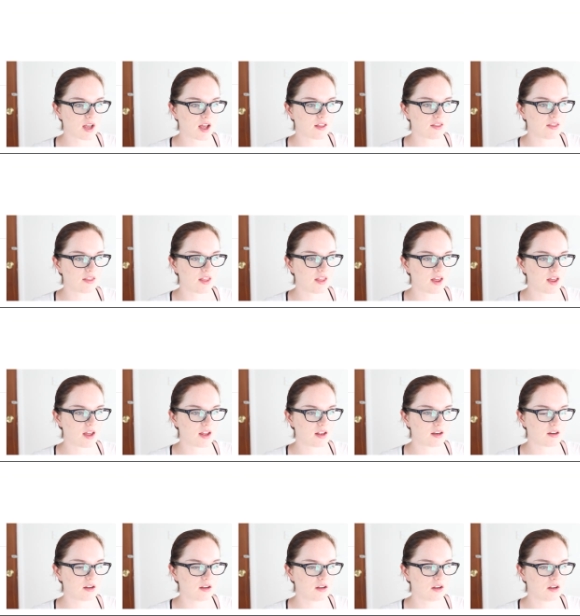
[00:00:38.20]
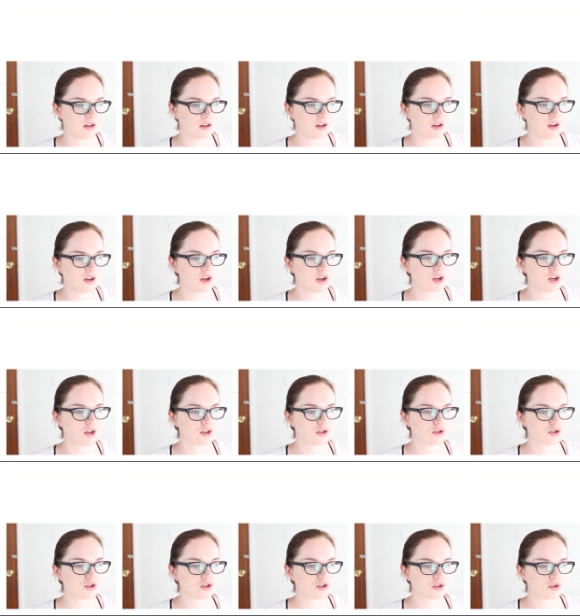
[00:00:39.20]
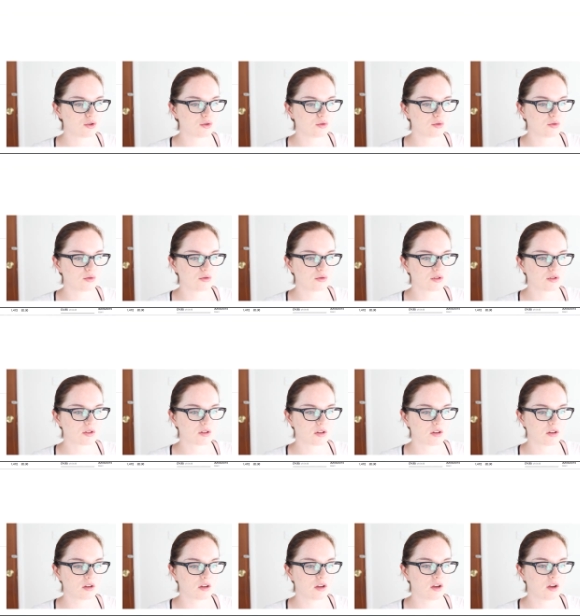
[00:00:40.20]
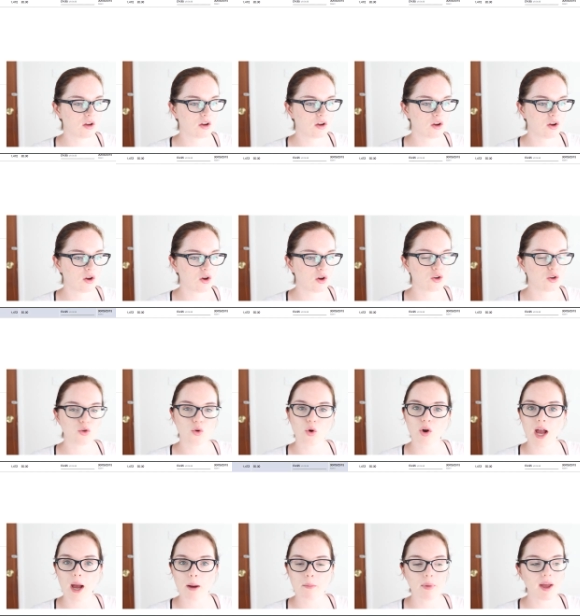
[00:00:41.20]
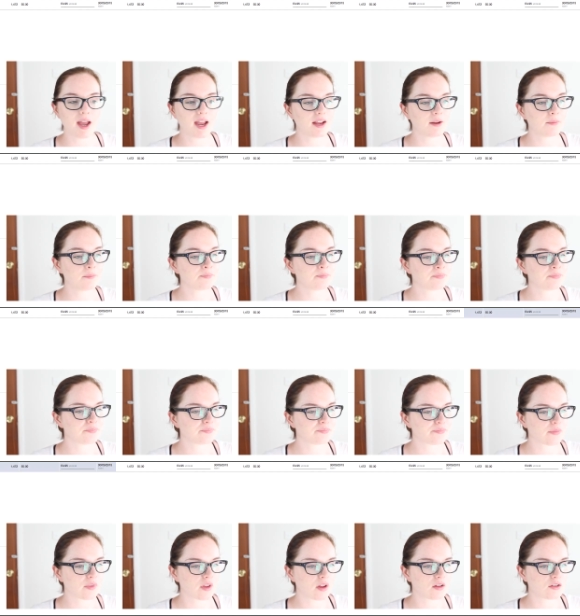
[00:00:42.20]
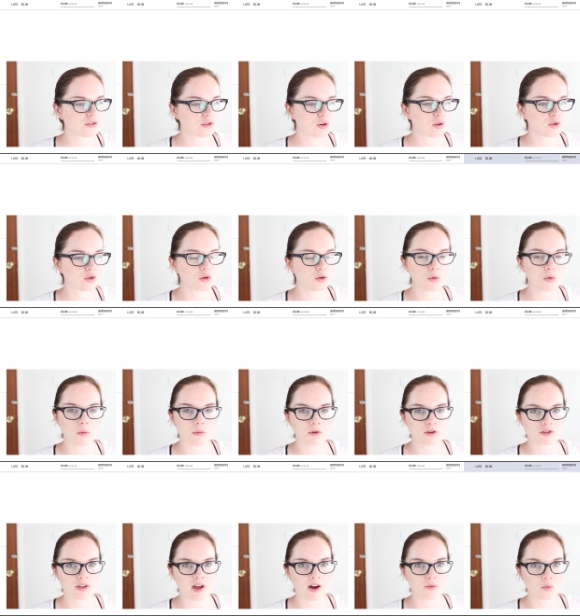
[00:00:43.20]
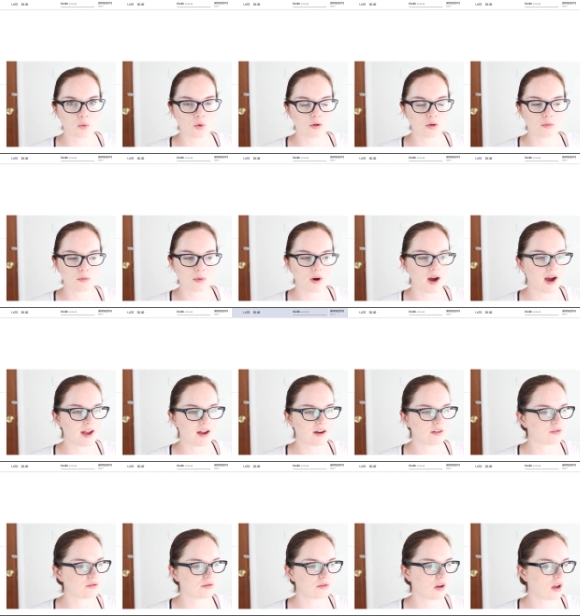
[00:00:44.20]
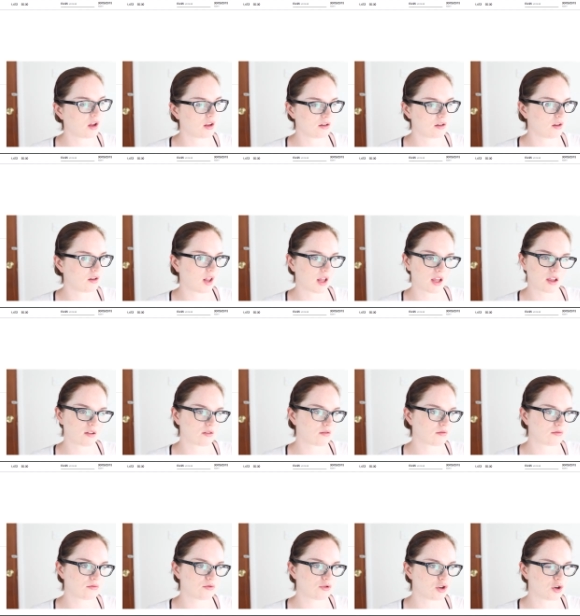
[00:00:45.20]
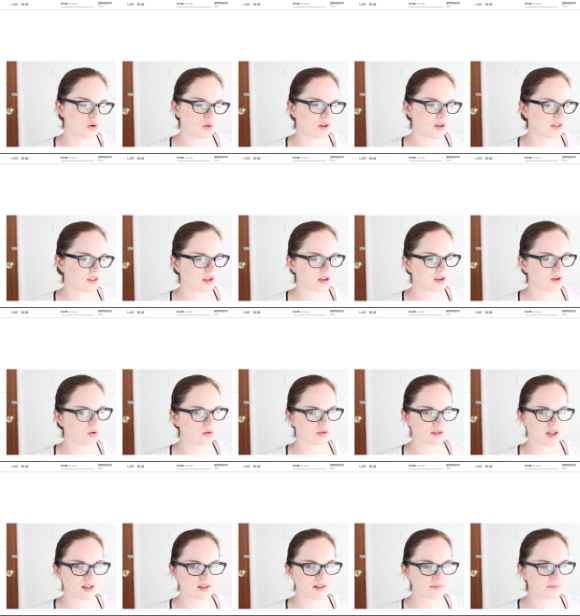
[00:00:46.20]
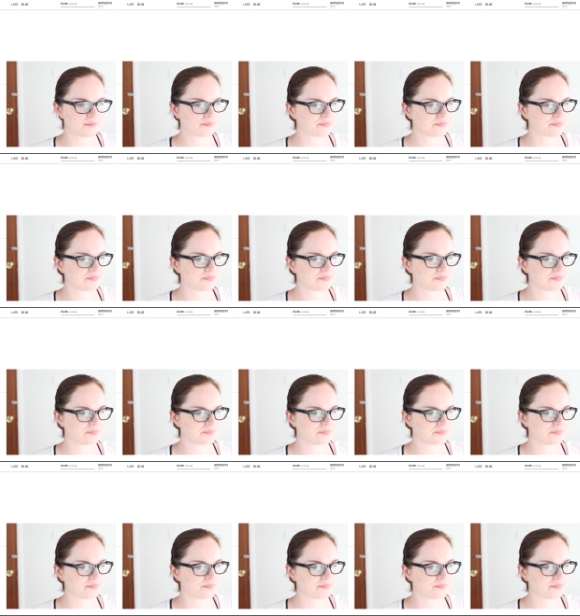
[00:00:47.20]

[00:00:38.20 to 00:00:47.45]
and then choose your campaign. So you'll probably just have one, but I have like two, I think, altogether.